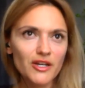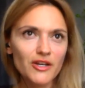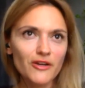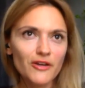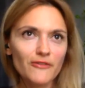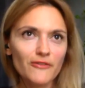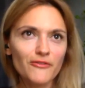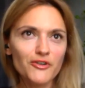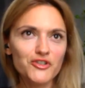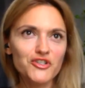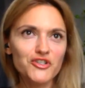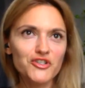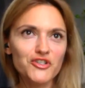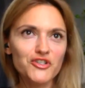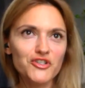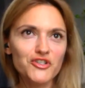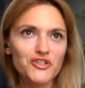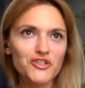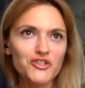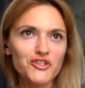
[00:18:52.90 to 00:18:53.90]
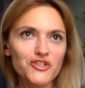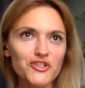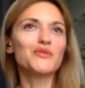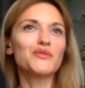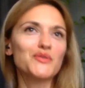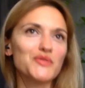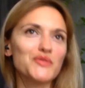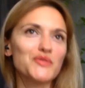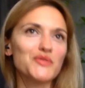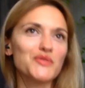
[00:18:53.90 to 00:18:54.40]
versions of how you
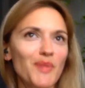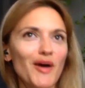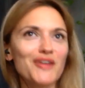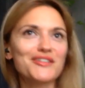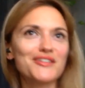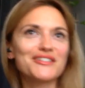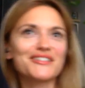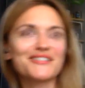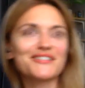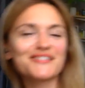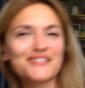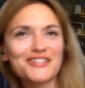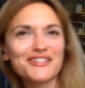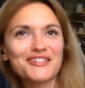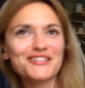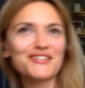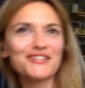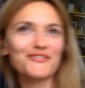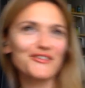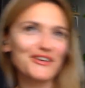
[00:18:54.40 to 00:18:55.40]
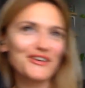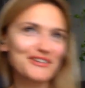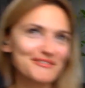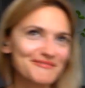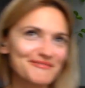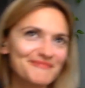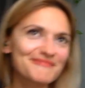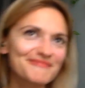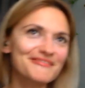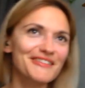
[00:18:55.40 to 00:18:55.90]
would respond to different
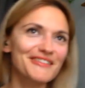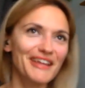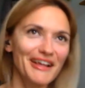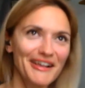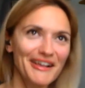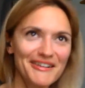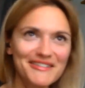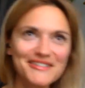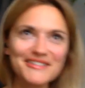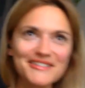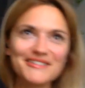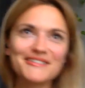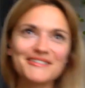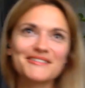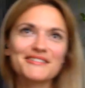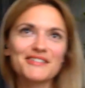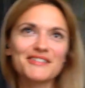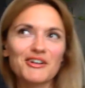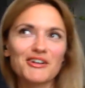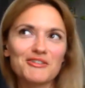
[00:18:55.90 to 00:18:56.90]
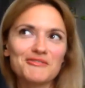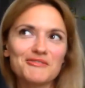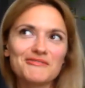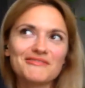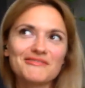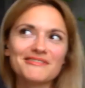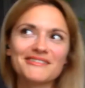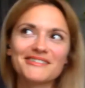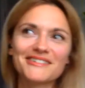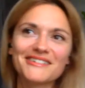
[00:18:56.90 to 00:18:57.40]
things. So,
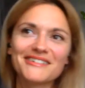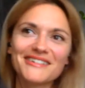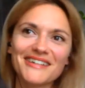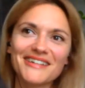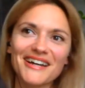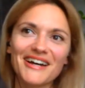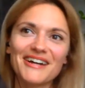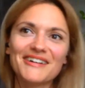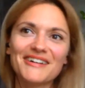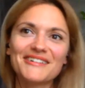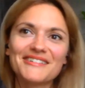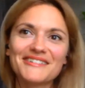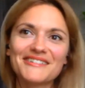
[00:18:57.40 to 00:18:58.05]
yeah.